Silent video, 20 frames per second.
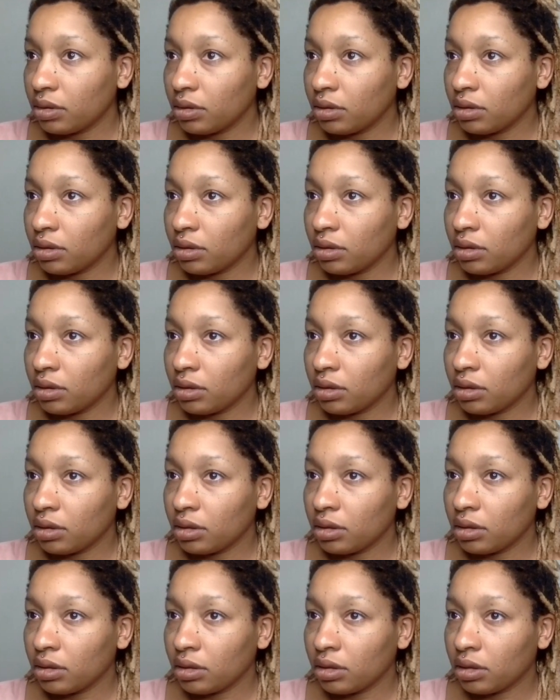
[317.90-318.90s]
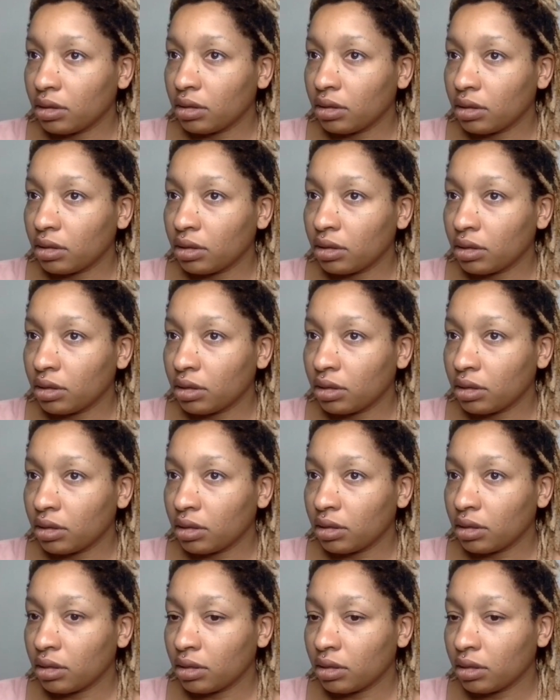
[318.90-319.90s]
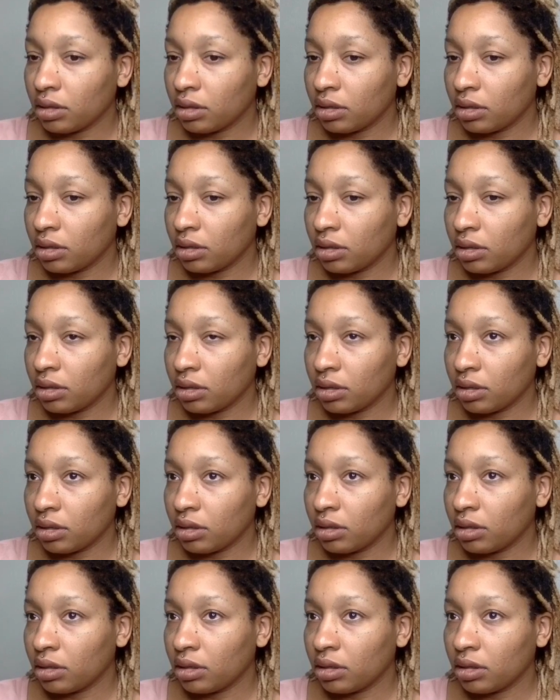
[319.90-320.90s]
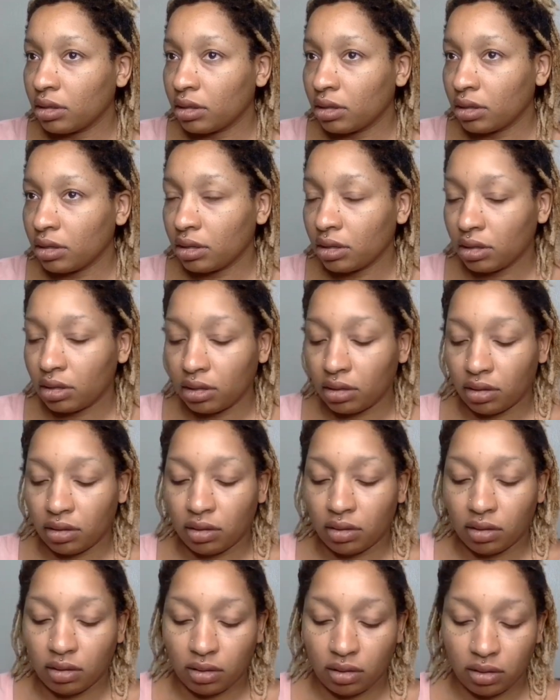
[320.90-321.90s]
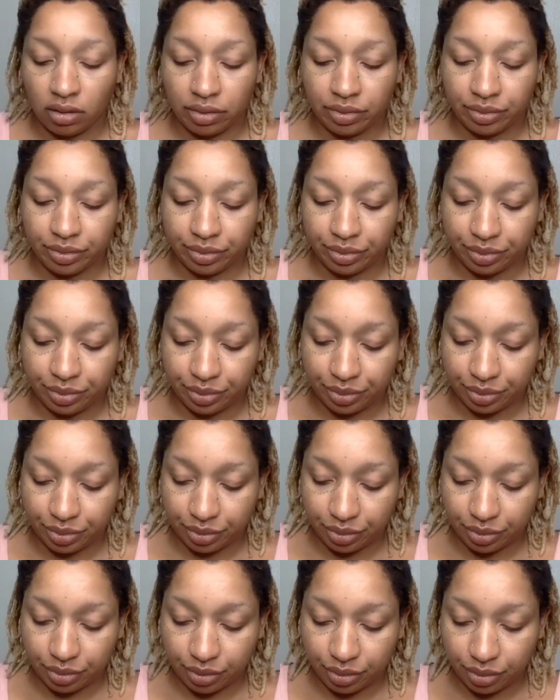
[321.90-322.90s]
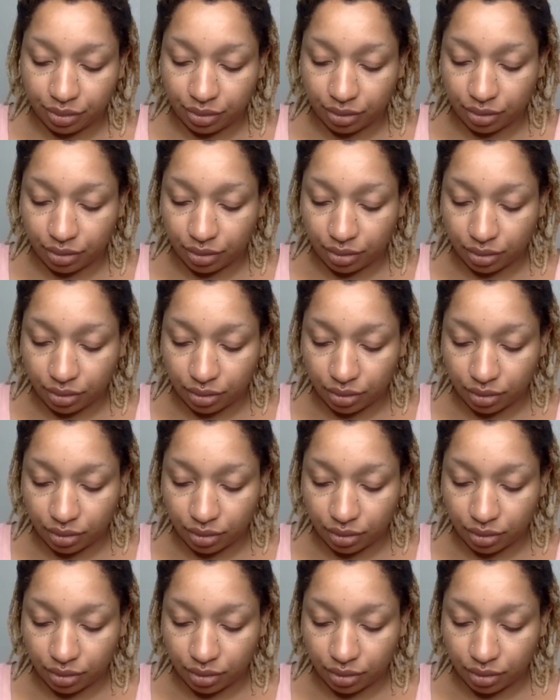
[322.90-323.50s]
(silence)